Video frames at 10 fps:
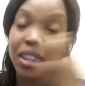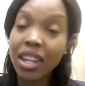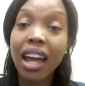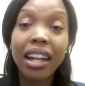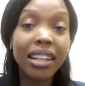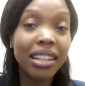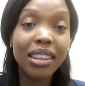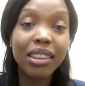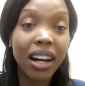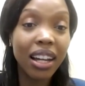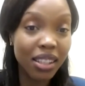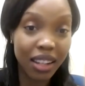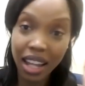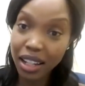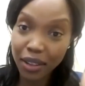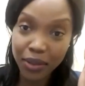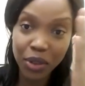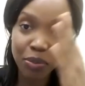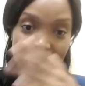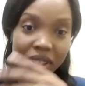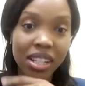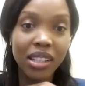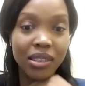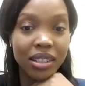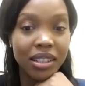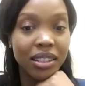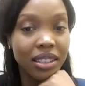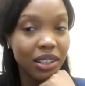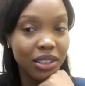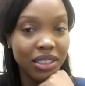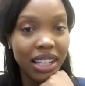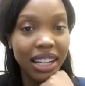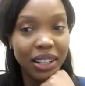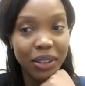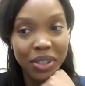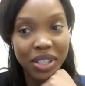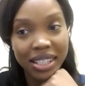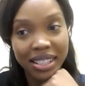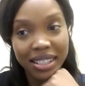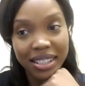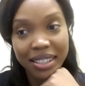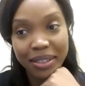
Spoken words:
Any thoughts on any of those particular clinical diagnoses?